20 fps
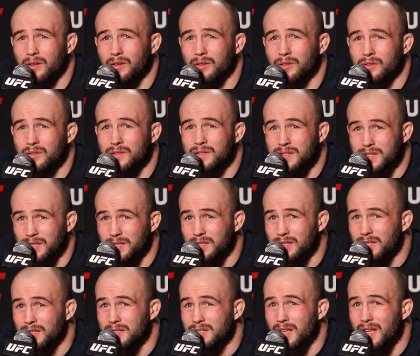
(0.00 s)
uh, see
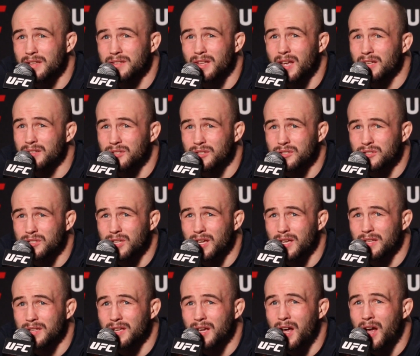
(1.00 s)
this and
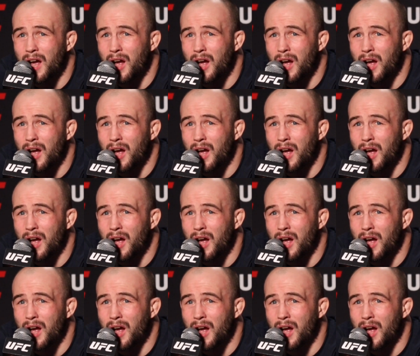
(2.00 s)
understand